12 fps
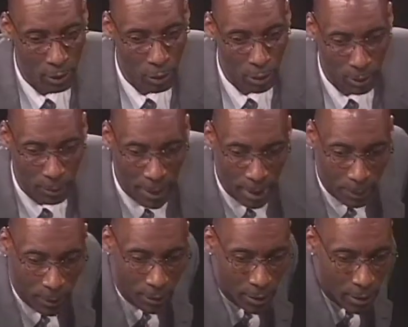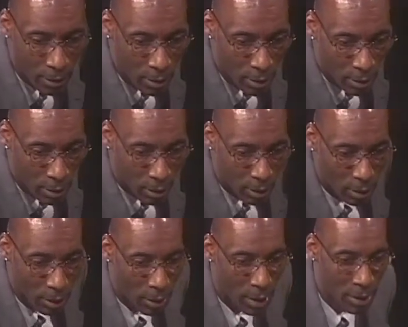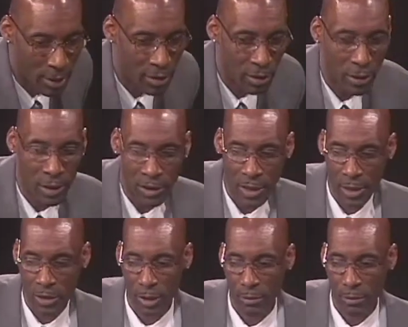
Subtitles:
court papers, and this is the decision.